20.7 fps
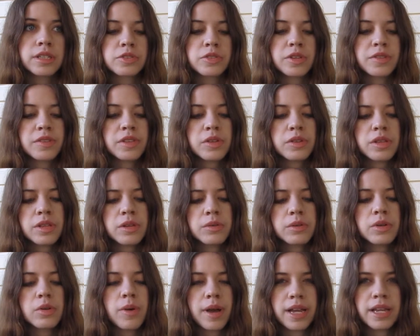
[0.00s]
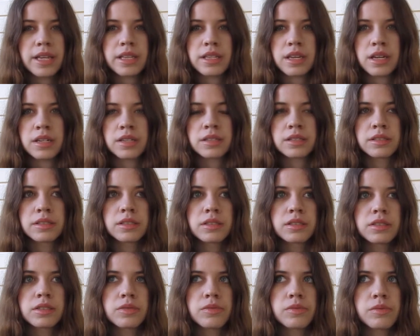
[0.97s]
So even though they were quite young,
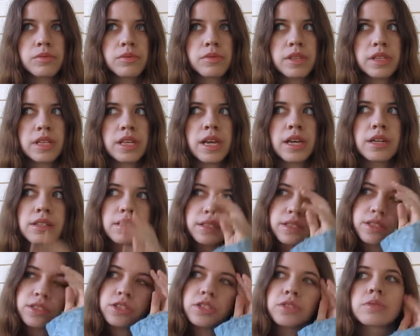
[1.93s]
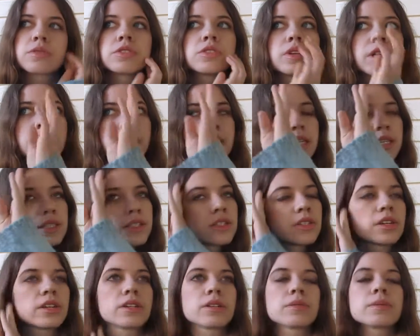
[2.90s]
the eldest, she was trying to get
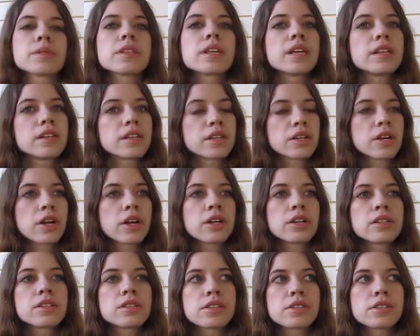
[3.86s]
started with kindergarten.